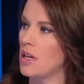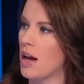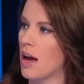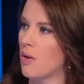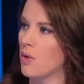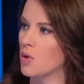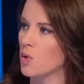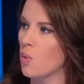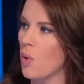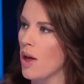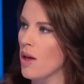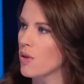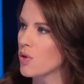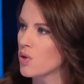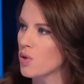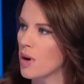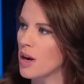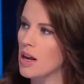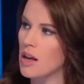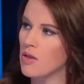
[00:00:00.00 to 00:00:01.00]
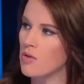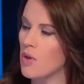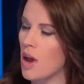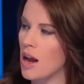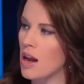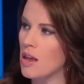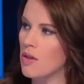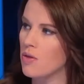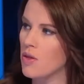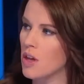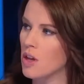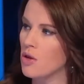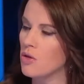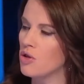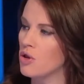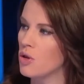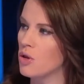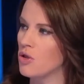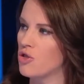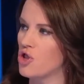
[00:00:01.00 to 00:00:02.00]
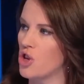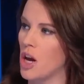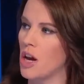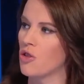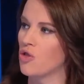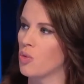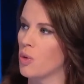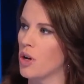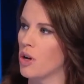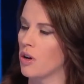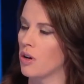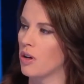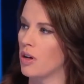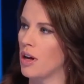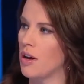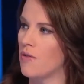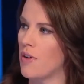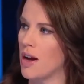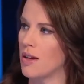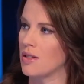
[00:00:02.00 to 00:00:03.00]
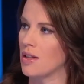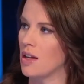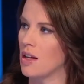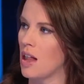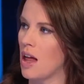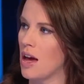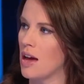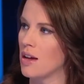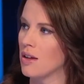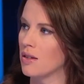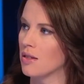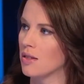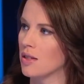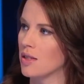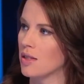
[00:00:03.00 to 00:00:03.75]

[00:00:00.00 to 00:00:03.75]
now as well, is there anything you do to change what you're advising clients?